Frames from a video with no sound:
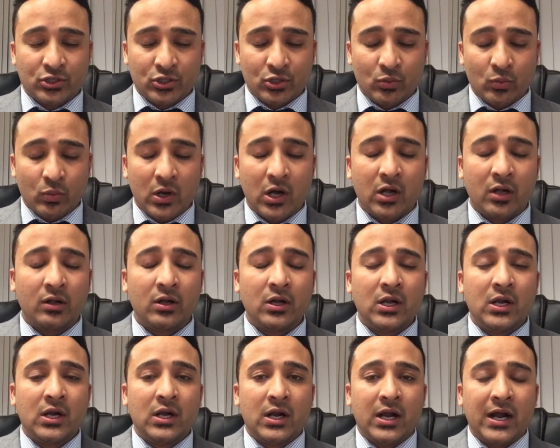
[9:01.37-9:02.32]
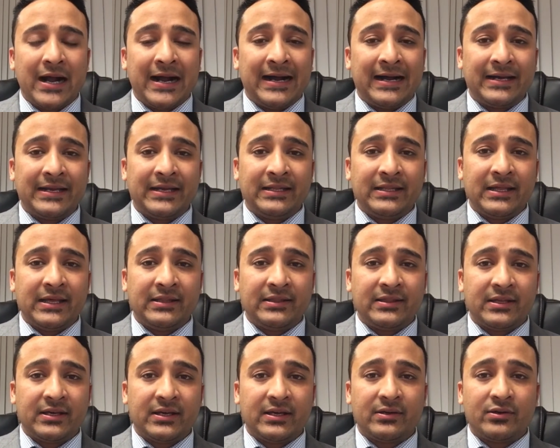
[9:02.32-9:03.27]
do well
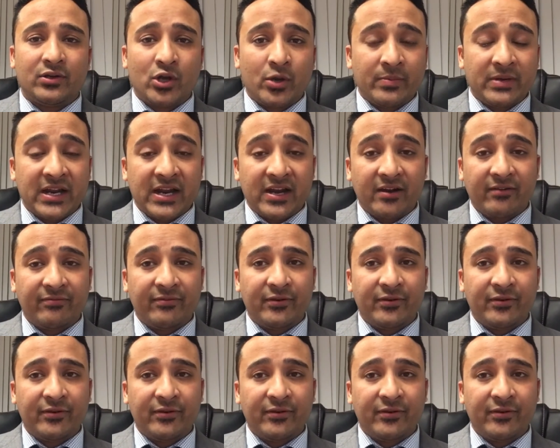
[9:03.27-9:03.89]
in the nominated